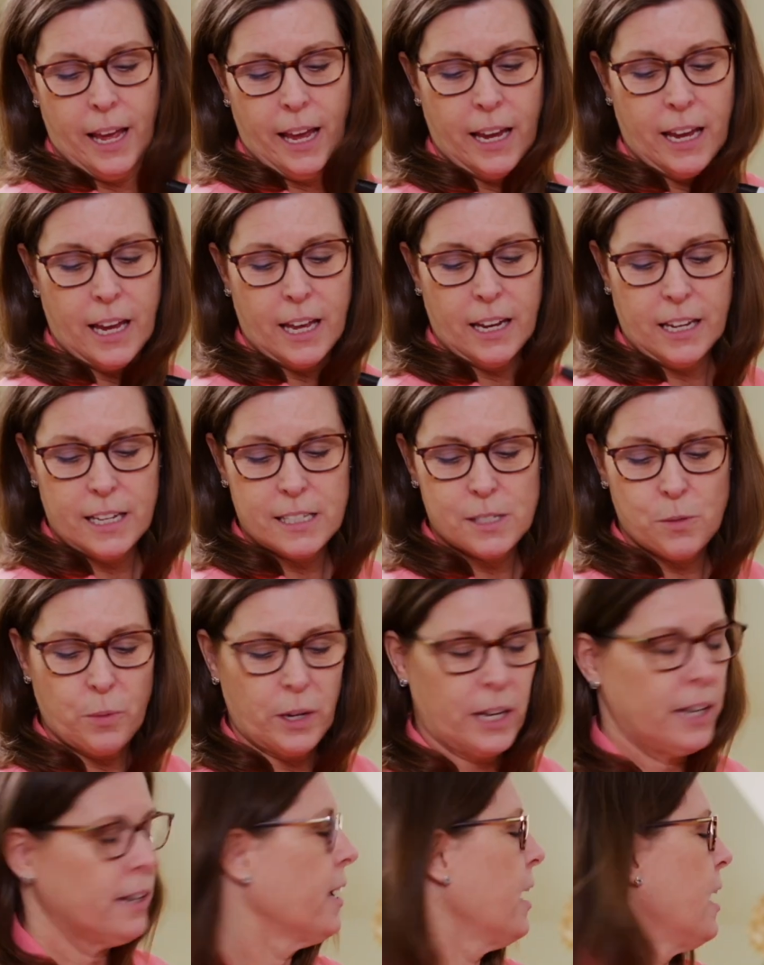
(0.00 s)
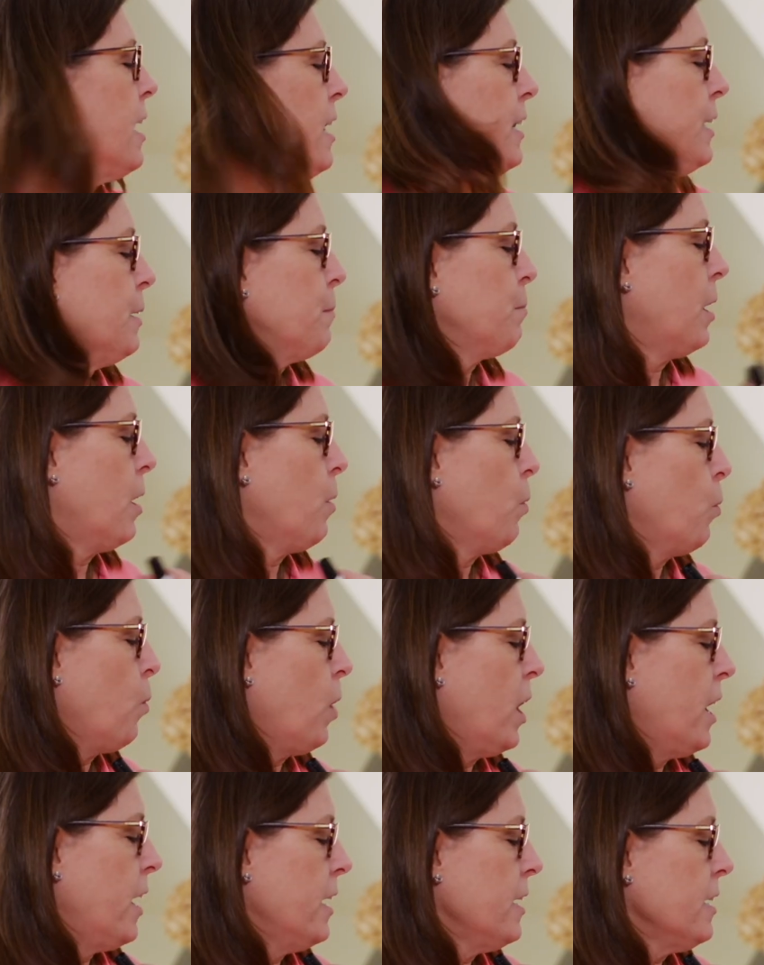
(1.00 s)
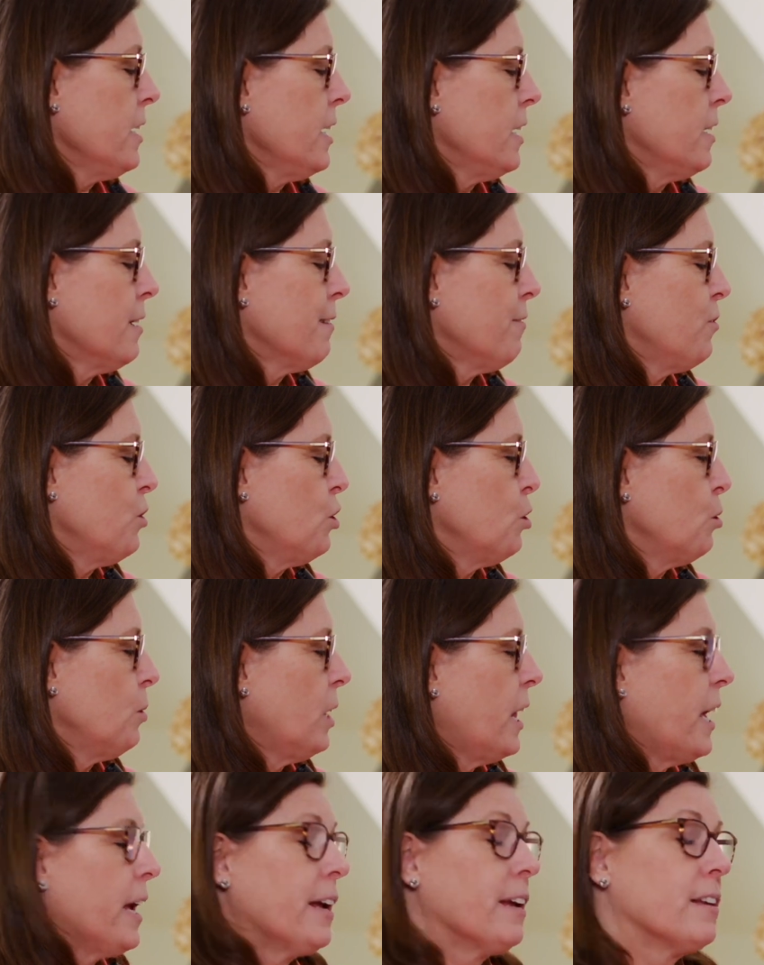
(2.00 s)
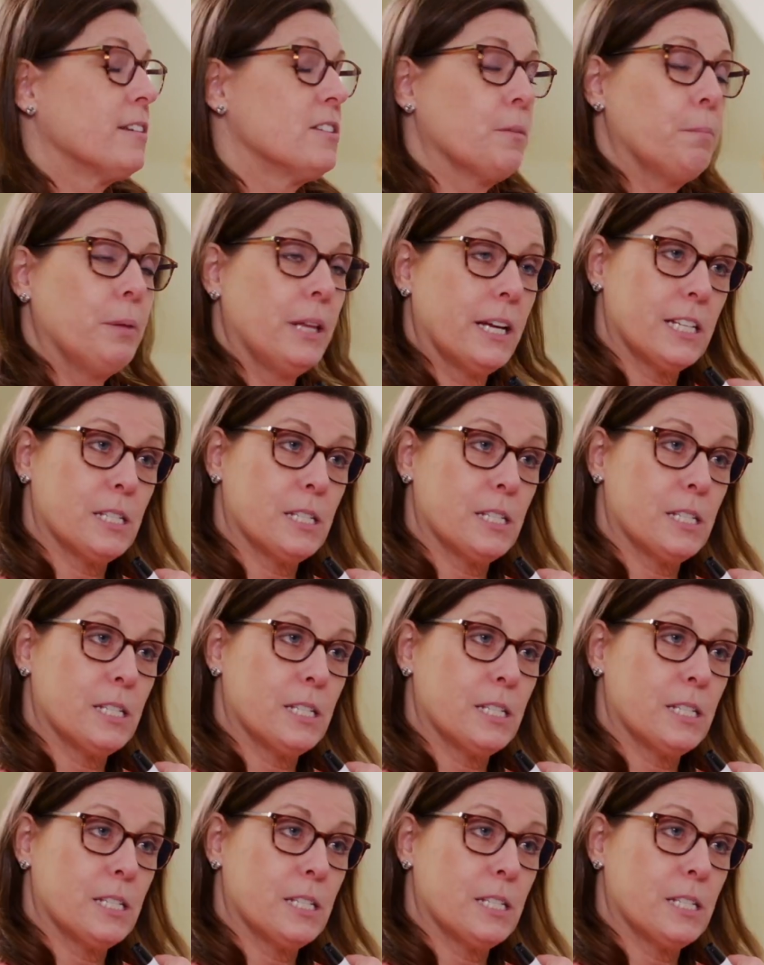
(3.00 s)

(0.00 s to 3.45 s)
And let's read column 1, if you like to play